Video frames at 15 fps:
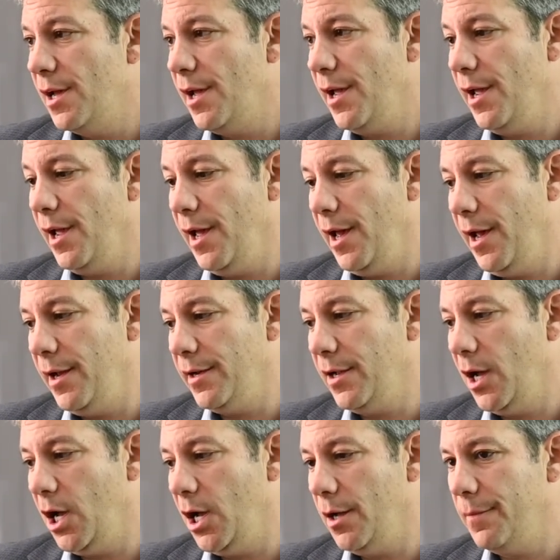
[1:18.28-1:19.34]
and
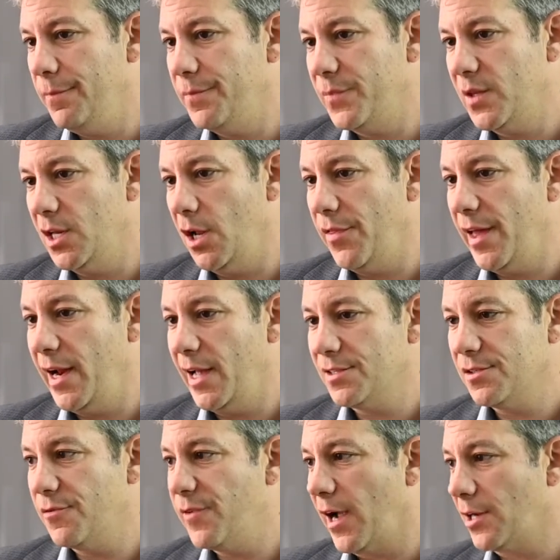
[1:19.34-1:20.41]
you know, that has
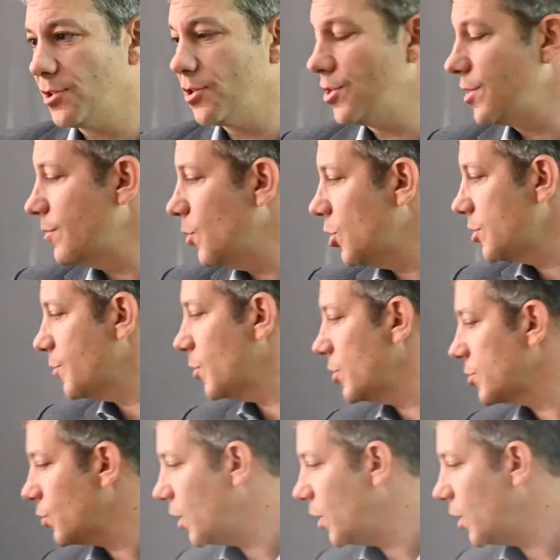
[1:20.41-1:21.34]
to factor in the multiple as